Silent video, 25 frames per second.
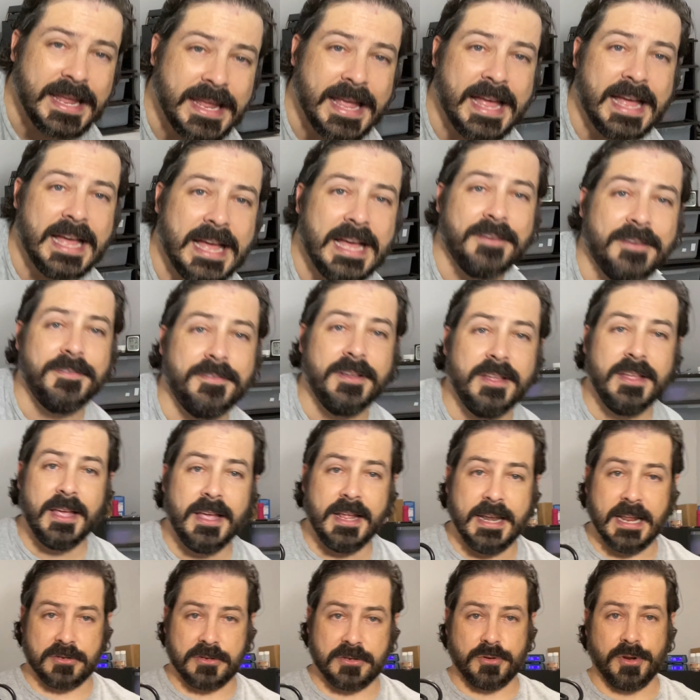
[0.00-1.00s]
have
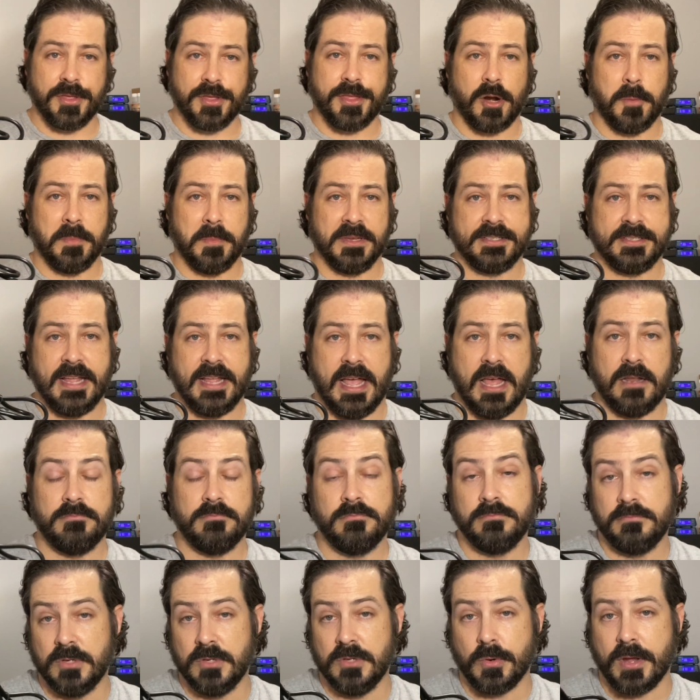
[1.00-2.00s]
an extra thermostat,
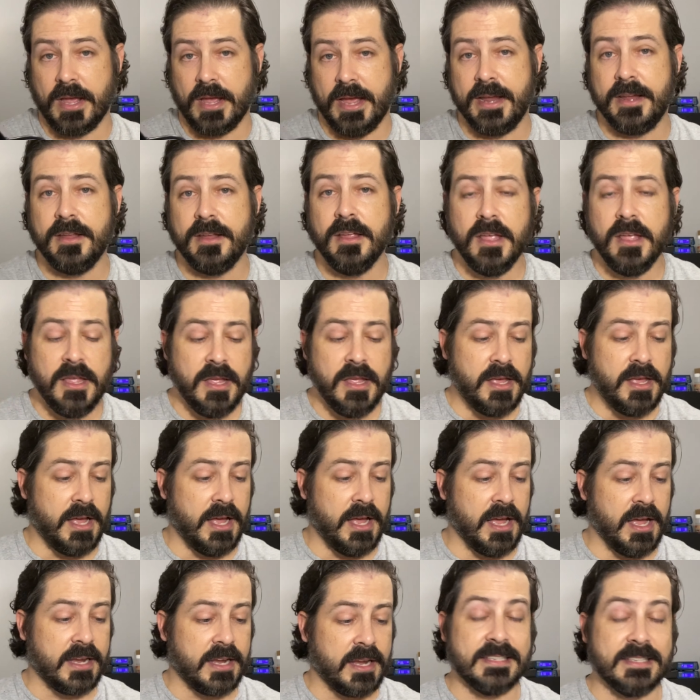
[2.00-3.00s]
okay?
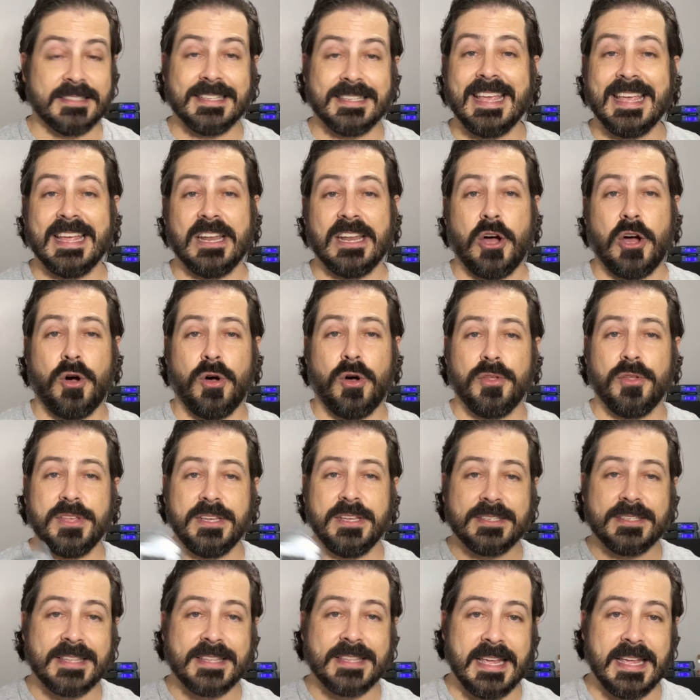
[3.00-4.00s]
Because again, all
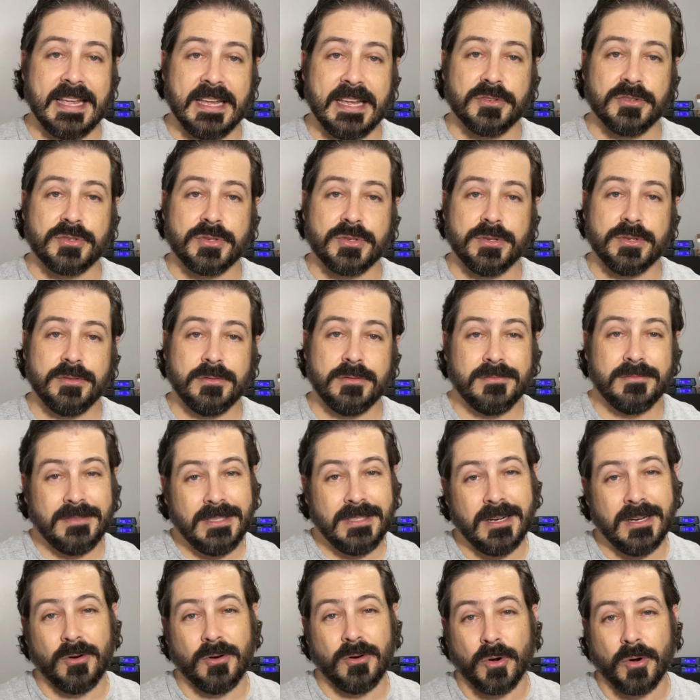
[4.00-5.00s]
these things,
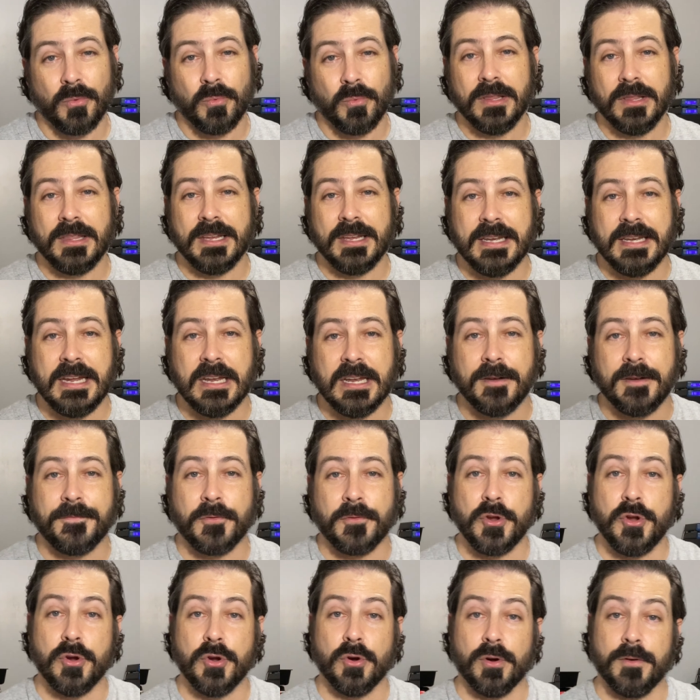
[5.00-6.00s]
are really needed
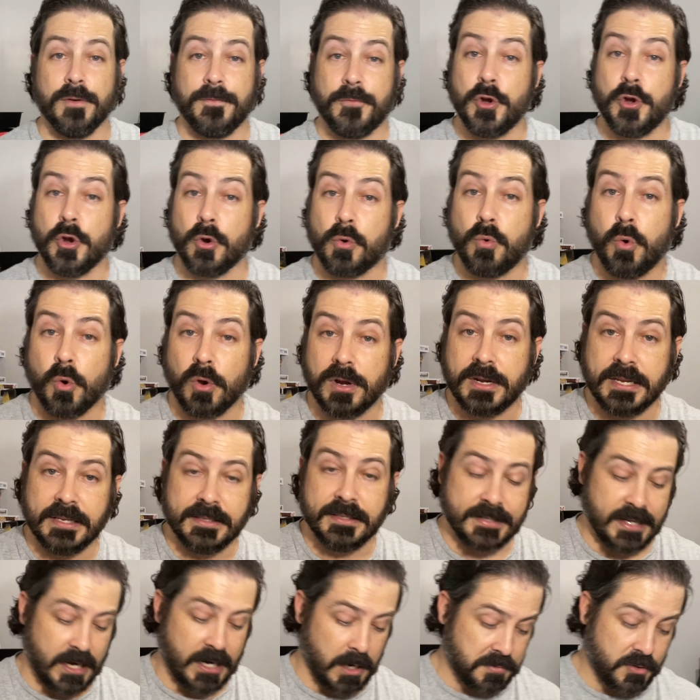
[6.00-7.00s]
for your quarantine
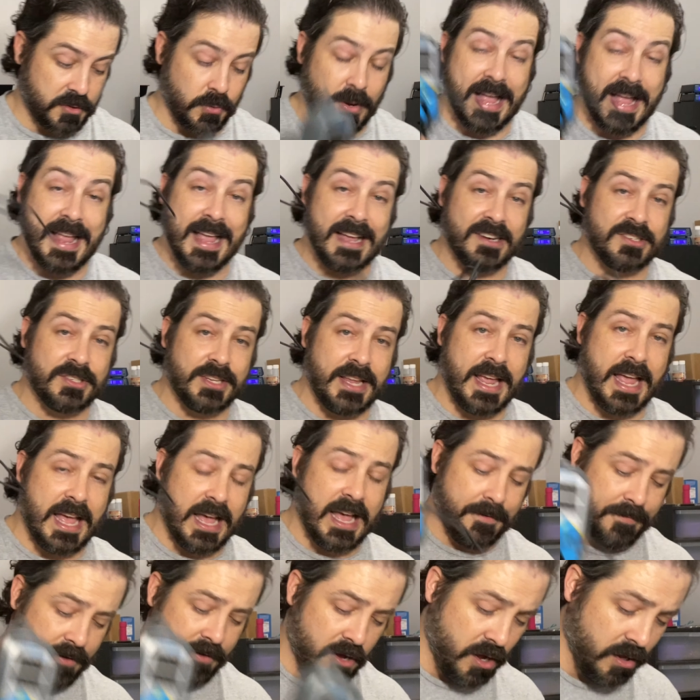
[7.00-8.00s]
setup. So I actually
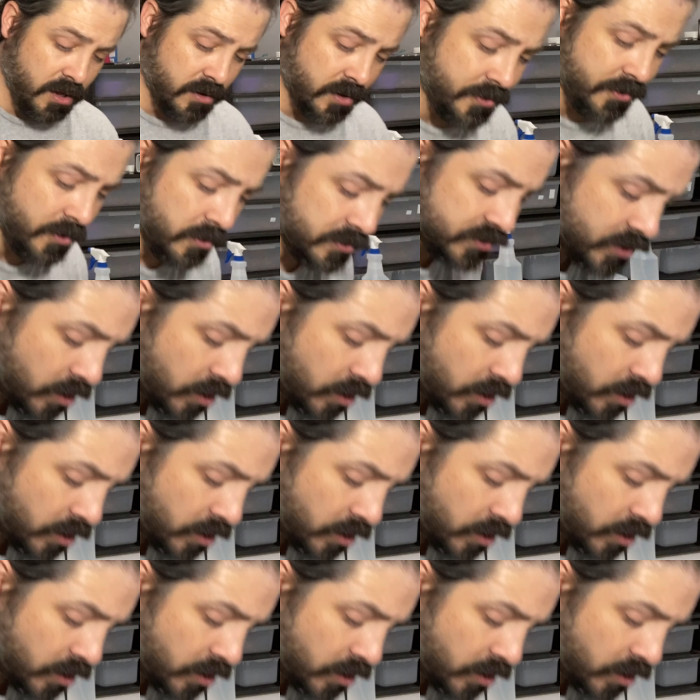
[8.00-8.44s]
have all of those